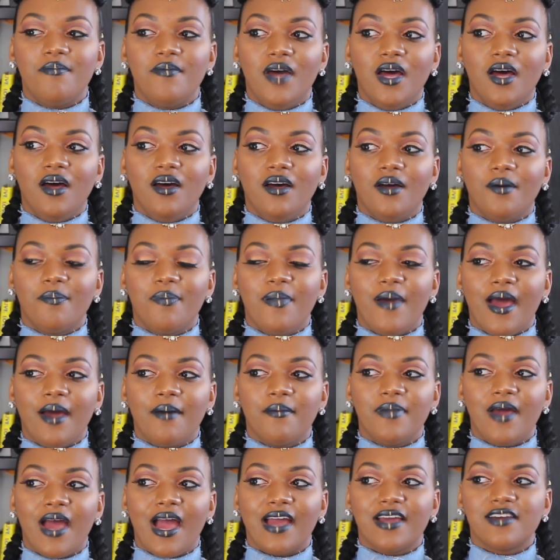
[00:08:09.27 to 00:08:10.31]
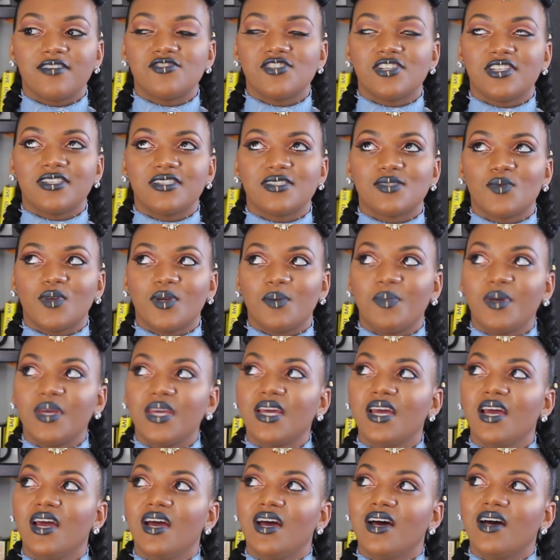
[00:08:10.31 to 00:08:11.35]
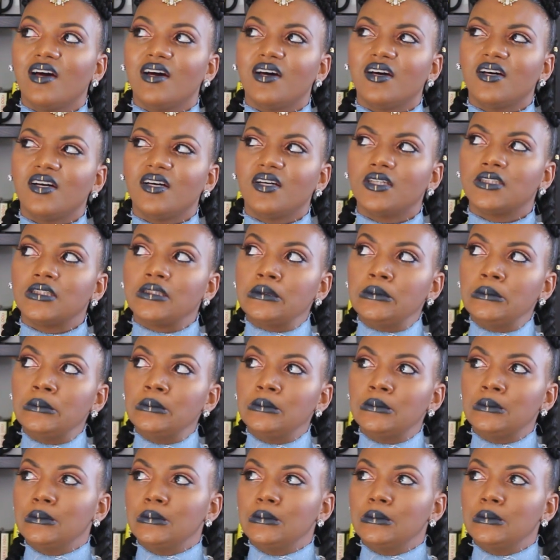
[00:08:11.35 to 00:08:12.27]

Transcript: uh, pa packaging is what a P. Uh,